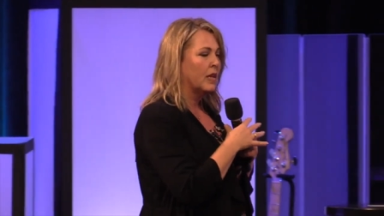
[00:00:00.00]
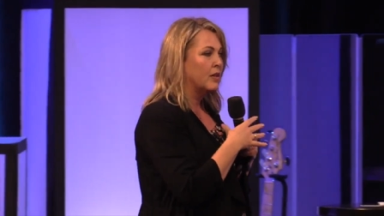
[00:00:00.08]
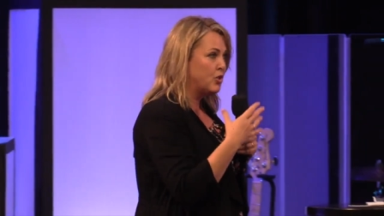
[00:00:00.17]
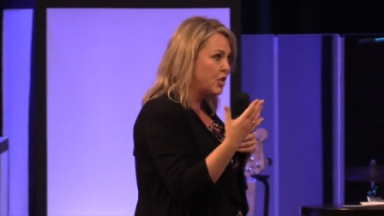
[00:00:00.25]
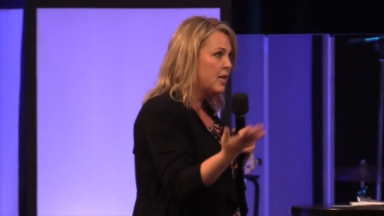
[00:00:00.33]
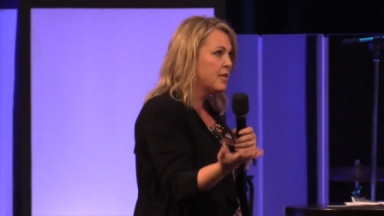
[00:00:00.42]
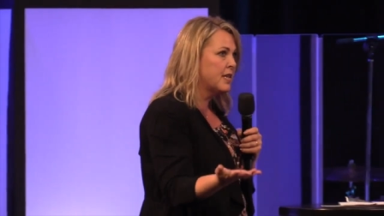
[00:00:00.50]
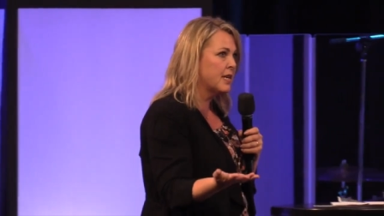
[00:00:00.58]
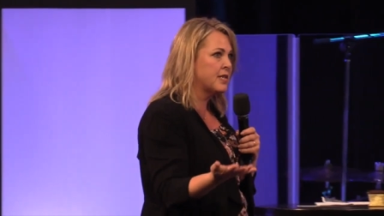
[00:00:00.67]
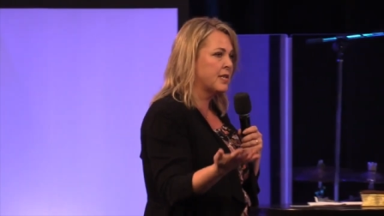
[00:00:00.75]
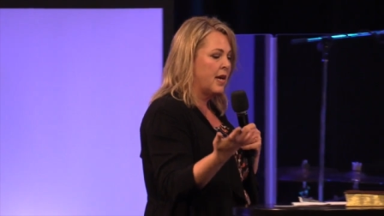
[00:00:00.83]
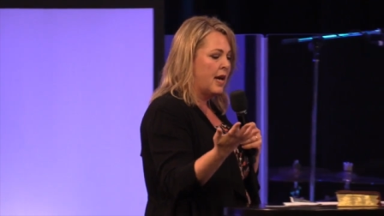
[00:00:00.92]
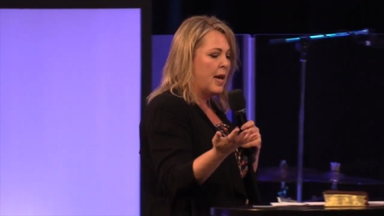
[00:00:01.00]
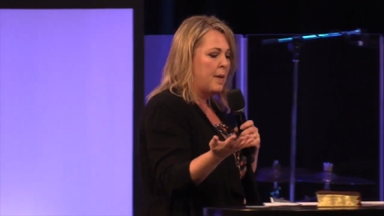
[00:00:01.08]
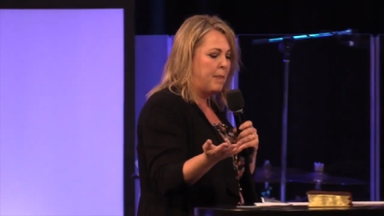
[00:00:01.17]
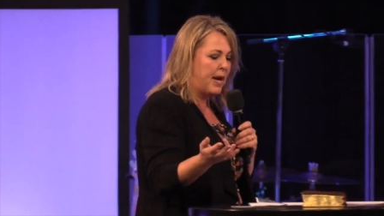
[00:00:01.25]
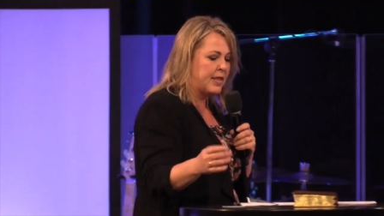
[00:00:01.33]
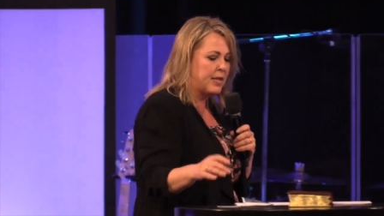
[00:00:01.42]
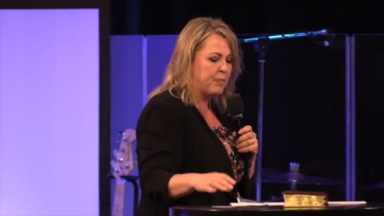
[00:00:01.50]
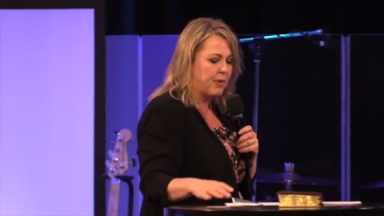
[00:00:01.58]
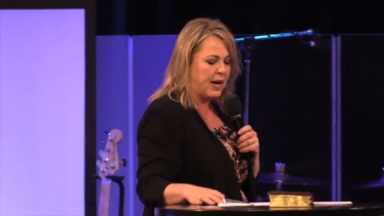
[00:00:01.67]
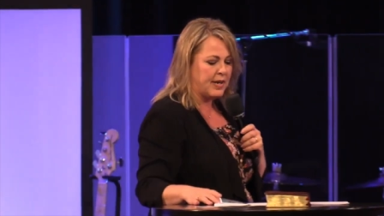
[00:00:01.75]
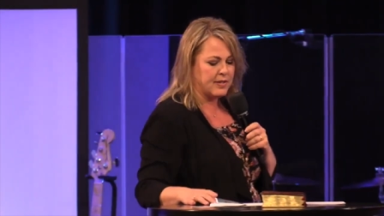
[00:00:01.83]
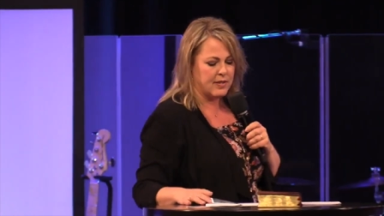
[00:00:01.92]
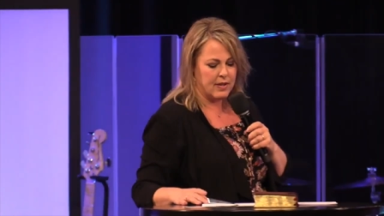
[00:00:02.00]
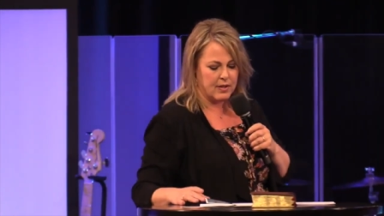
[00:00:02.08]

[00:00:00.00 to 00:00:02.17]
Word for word: Jesus paid the price.